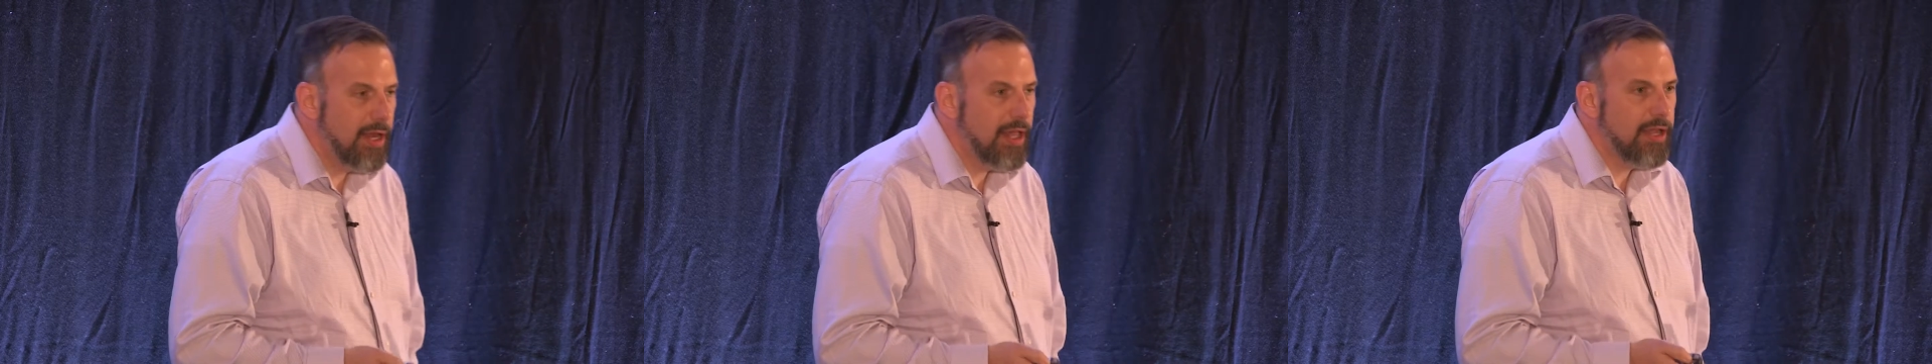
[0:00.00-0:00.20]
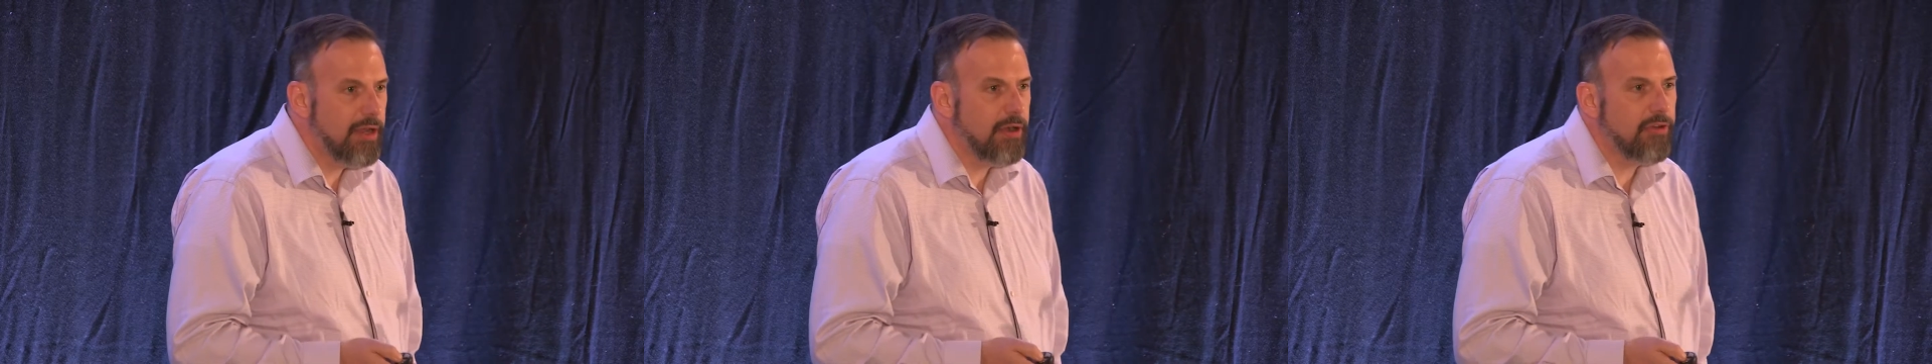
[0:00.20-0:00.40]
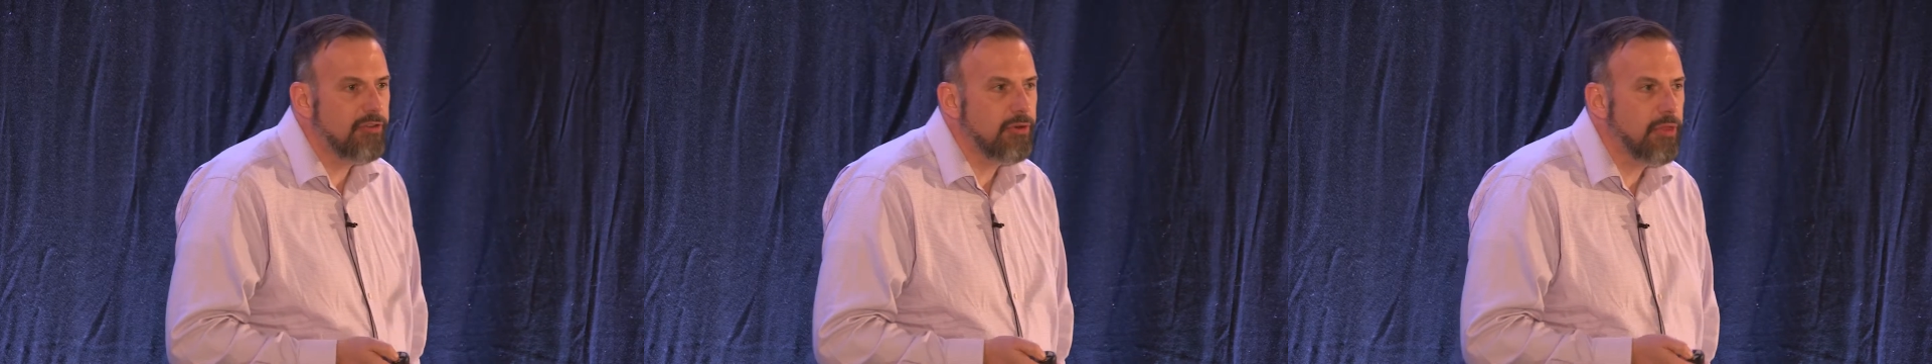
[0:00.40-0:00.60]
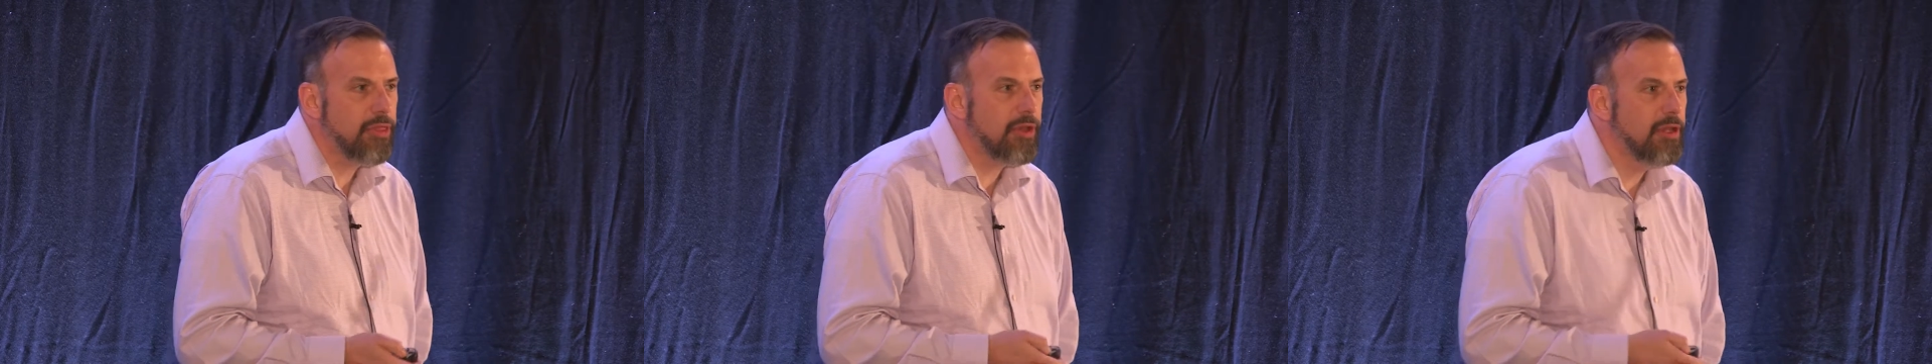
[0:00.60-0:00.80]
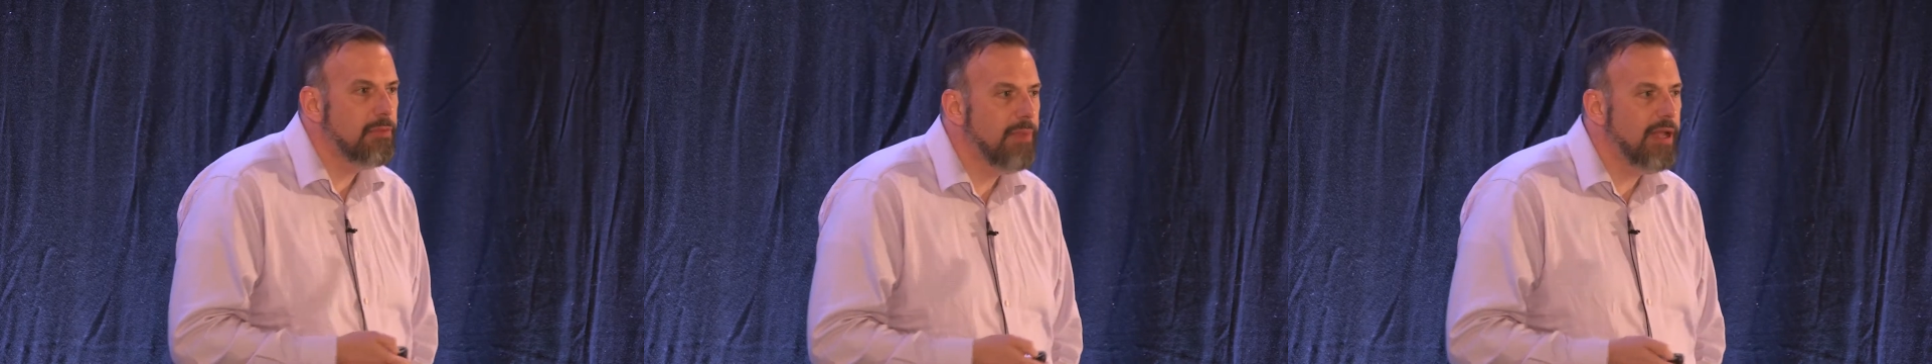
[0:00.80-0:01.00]
layers or
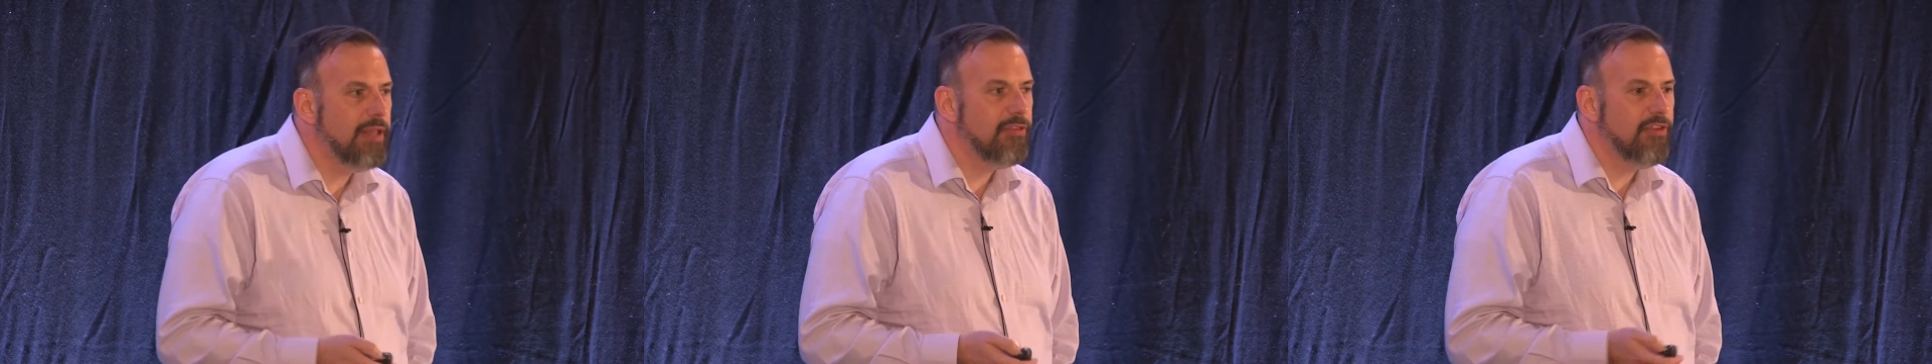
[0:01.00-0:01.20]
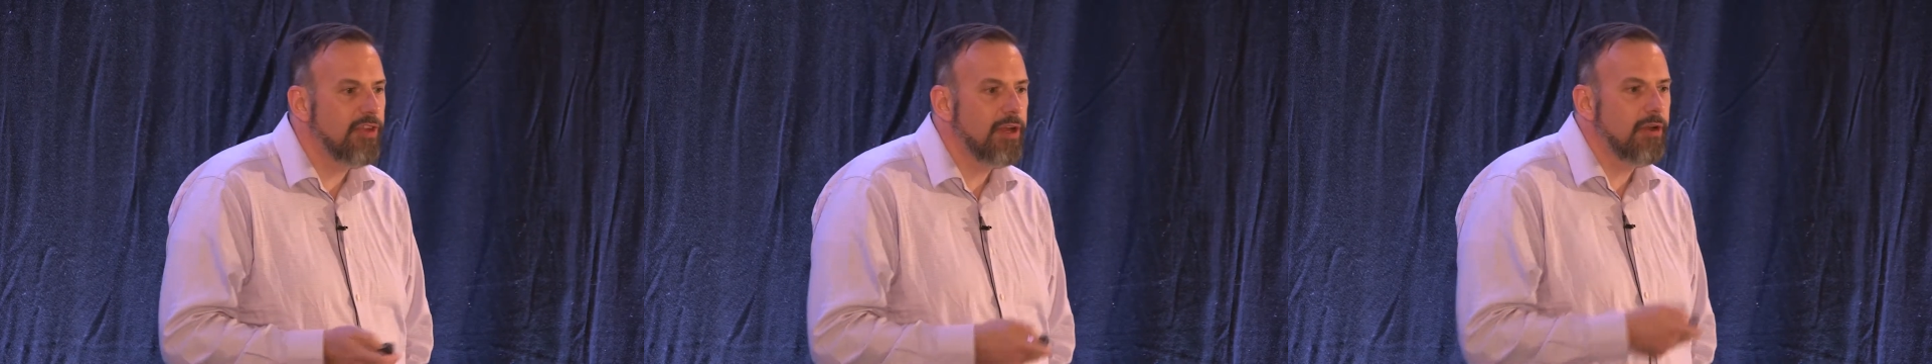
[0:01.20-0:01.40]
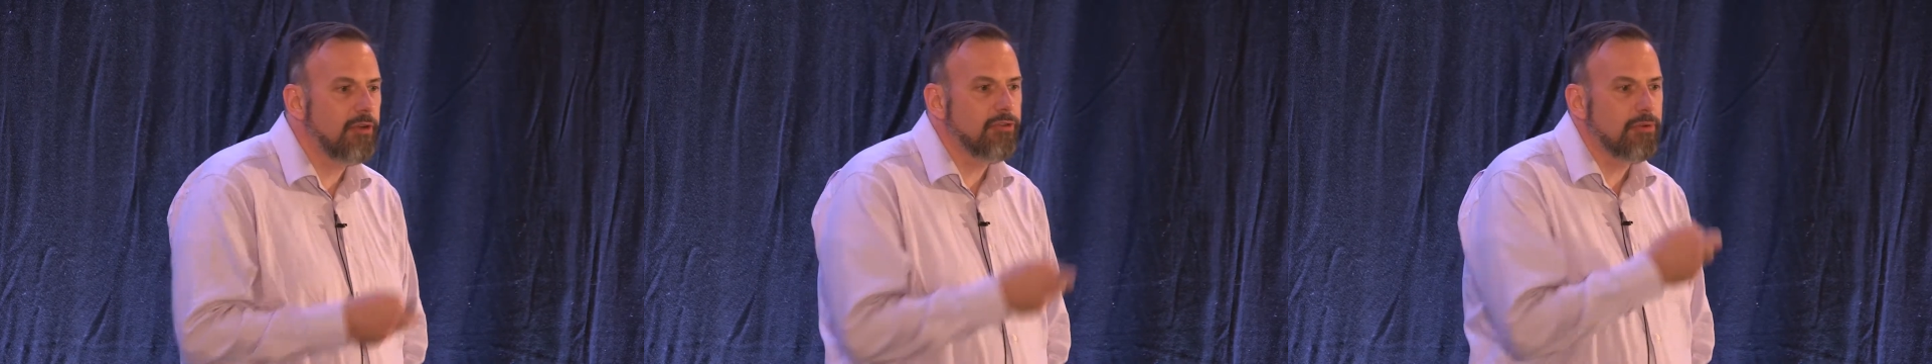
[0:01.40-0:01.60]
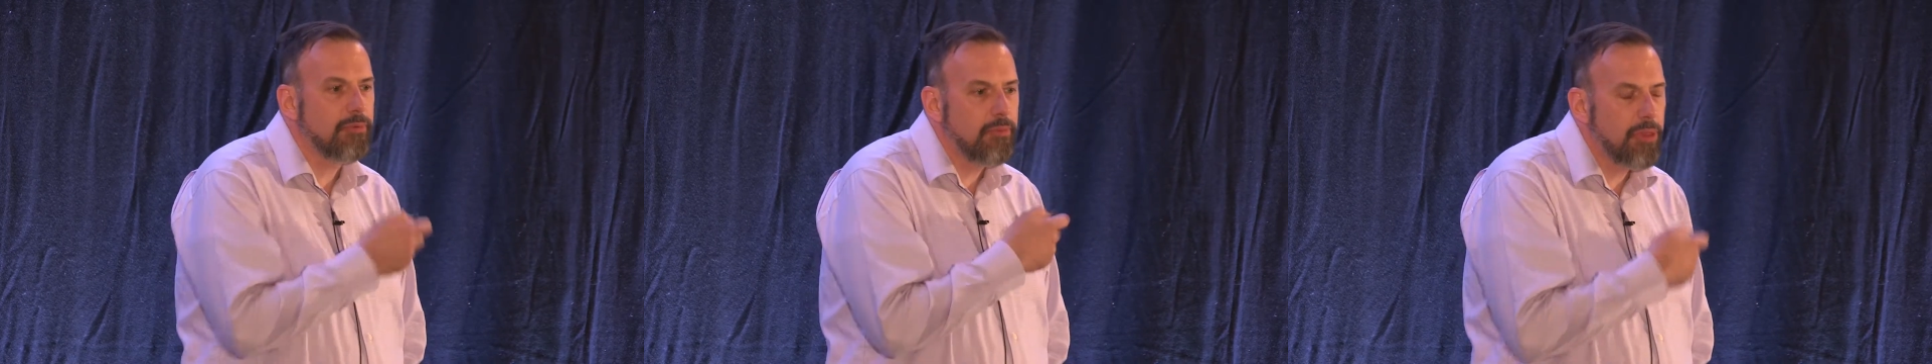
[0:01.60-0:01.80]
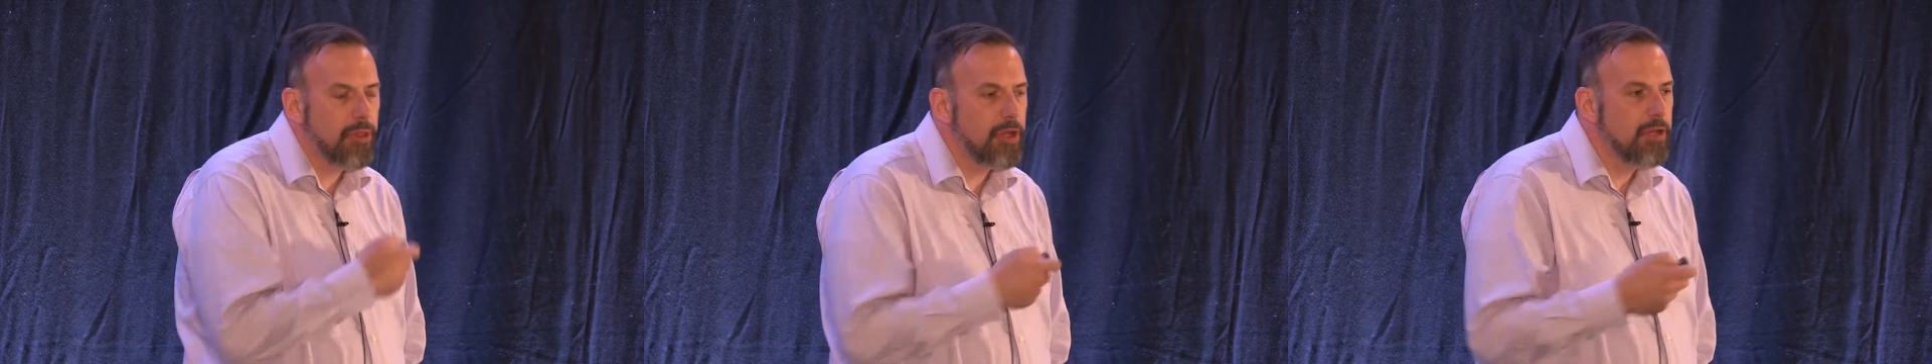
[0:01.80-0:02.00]
3 main tiers or
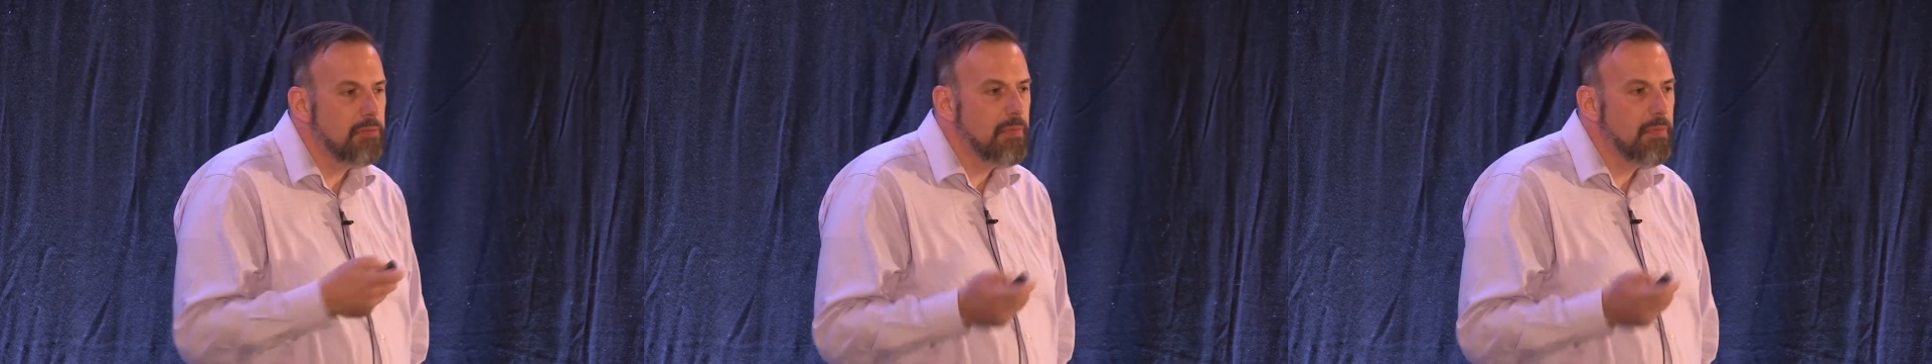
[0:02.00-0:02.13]
3